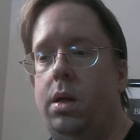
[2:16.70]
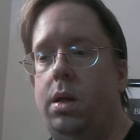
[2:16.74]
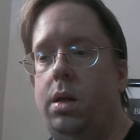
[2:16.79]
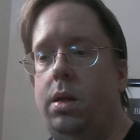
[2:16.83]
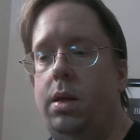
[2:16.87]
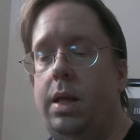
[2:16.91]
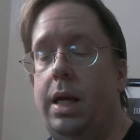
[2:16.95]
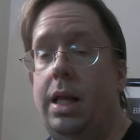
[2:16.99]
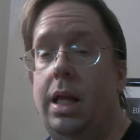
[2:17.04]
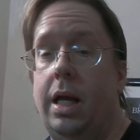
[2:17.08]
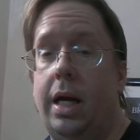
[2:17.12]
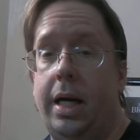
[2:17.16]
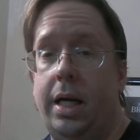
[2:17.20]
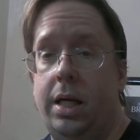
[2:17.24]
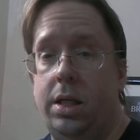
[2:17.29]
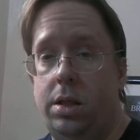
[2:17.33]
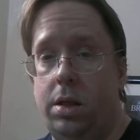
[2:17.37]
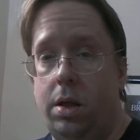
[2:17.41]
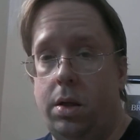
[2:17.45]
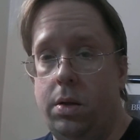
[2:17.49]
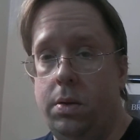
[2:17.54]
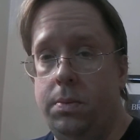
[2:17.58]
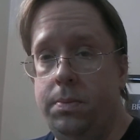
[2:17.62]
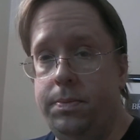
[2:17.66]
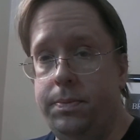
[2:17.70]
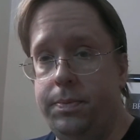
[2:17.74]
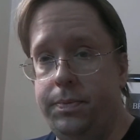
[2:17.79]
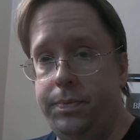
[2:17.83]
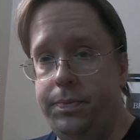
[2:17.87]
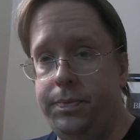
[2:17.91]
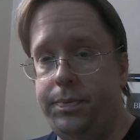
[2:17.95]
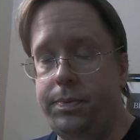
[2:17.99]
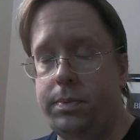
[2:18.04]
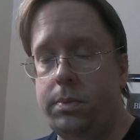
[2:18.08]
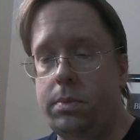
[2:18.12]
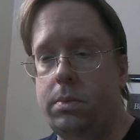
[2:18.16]
they like each other.
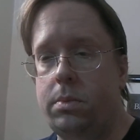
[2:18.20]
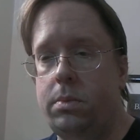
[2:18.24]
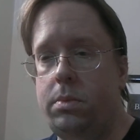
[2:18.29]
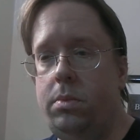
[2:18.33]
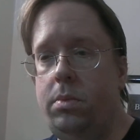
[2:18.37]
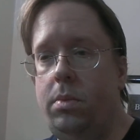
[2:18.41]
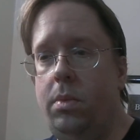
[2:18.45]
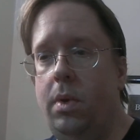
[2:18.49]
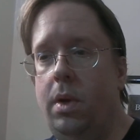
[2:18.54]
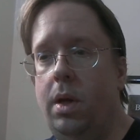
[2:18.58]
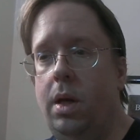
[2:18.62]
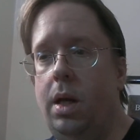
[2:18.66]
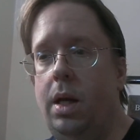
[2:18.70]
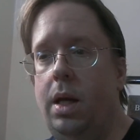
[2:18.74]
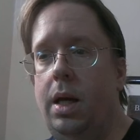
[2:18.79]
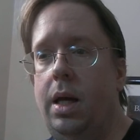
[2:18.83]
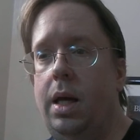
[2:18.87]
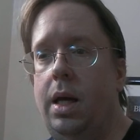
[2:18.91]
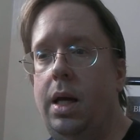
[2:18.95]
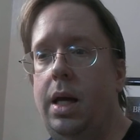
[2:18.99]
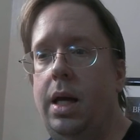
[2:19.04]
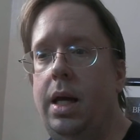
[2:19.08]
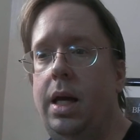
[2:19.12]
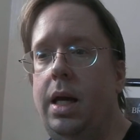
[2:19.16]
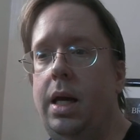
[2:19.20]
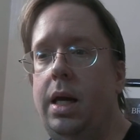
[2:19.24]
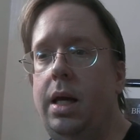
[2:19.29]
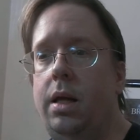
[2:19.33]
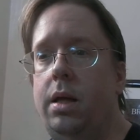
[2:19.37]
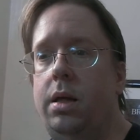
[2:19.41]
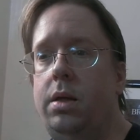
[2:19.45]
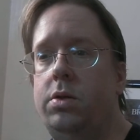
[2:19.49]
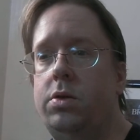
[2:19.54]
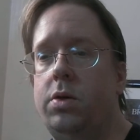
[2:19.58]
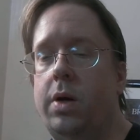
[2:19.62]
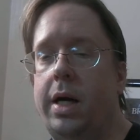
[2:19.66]

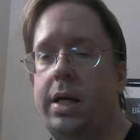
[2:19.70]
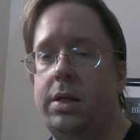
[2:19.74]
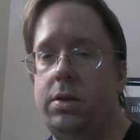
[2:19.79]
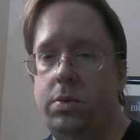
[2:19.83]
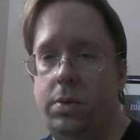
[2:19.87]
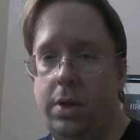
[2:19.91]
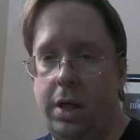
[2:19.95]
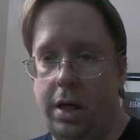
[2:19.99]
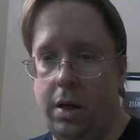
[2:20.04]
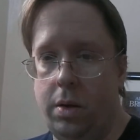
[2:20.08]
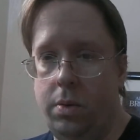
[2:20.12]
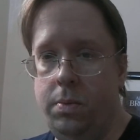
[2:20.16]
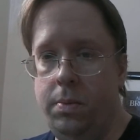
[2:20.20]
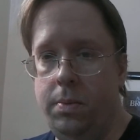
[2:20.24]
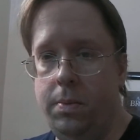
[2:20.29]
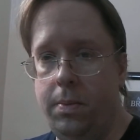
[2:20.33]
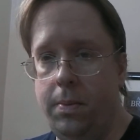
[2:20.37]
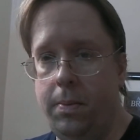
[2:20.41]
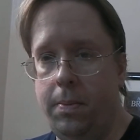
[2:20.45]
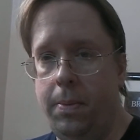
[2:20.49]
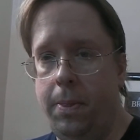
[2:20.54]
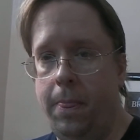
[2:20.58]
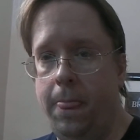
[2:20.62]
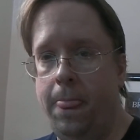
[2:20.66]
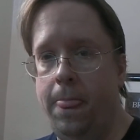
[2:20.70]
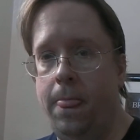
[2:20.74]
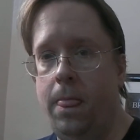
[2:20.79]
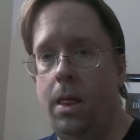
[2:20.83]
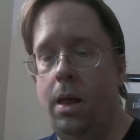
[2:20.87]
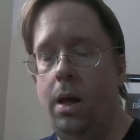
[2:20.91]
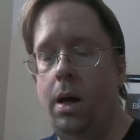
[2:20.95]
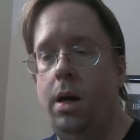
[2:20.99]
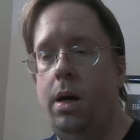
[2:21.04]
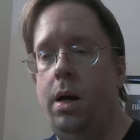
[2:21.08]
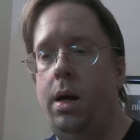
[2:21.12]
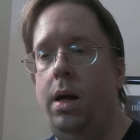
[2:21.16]
He tracks her down,
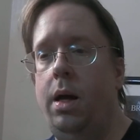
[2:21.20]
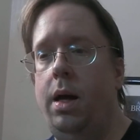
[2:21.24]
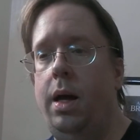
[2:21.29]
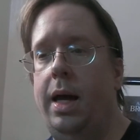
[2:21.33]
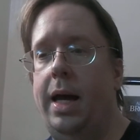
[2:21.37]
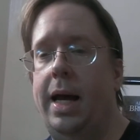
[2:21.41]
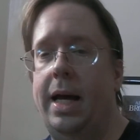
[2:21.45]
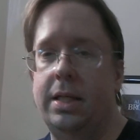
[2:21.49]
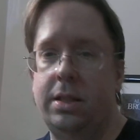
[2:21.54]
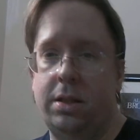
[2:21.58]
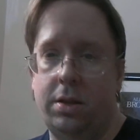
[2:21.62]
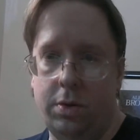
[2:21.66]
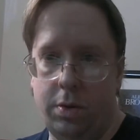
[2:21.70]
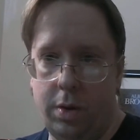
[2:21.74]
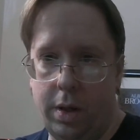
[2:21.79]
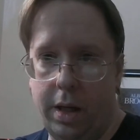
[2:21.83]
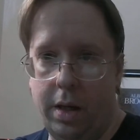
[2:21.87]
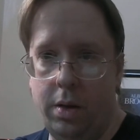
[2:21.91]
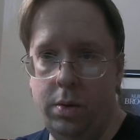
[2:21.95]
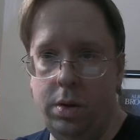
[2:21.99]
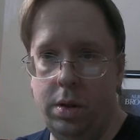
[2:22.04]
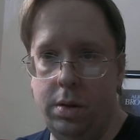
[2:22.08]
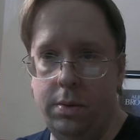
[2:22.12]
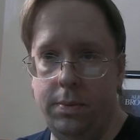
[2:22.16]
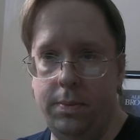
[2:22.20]
asks her out,